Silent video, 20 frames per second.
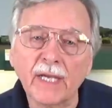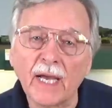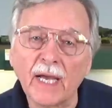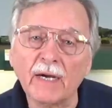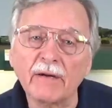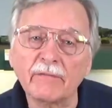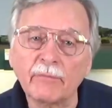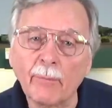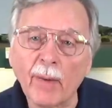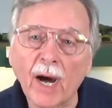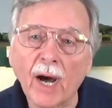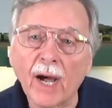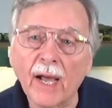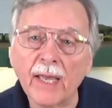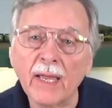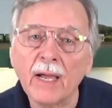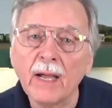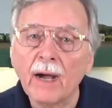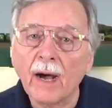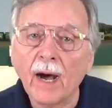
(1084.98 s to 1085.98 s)
to have
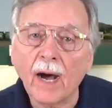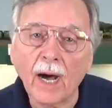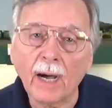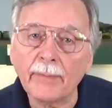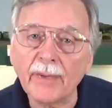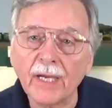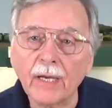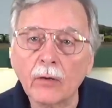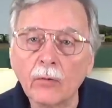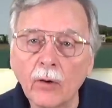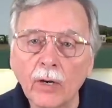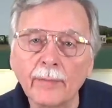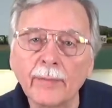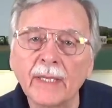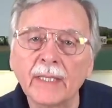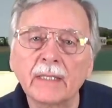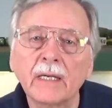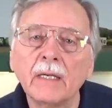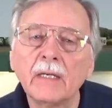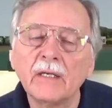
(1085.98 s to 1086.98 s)
my hobby
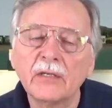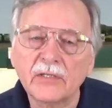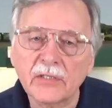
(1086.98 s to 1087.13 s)
equipment